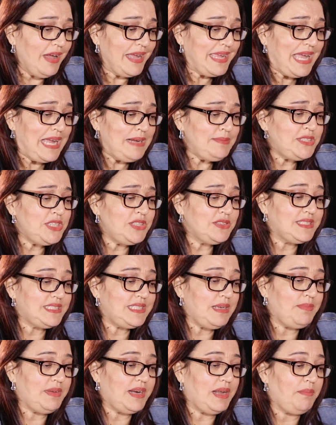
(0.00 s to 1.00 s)
I came to your
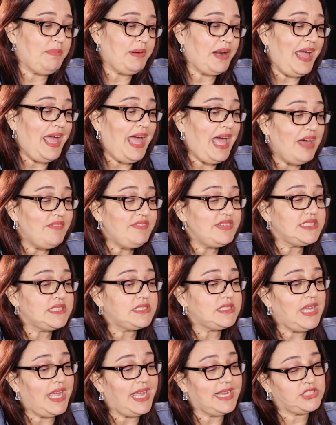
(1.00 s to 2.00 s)
seminar but I
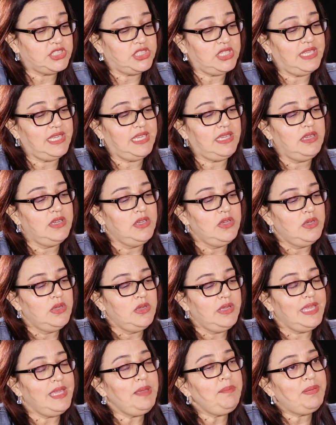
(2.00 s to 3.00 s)
haven't actually
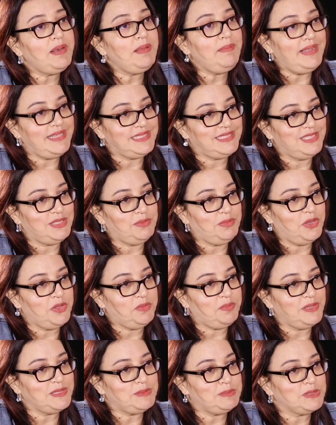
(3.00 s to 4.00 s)
implemented the
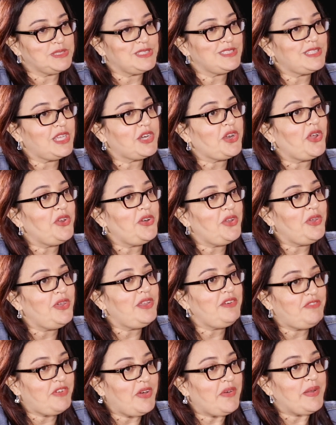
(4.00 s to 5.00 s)
wealth principles because I don't
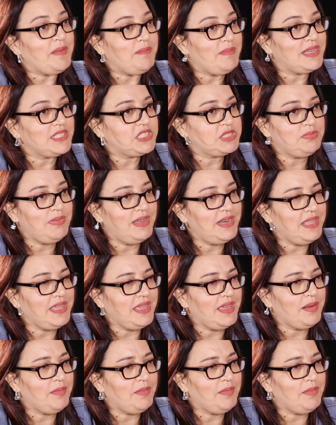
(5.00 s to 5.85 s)
earn very much money.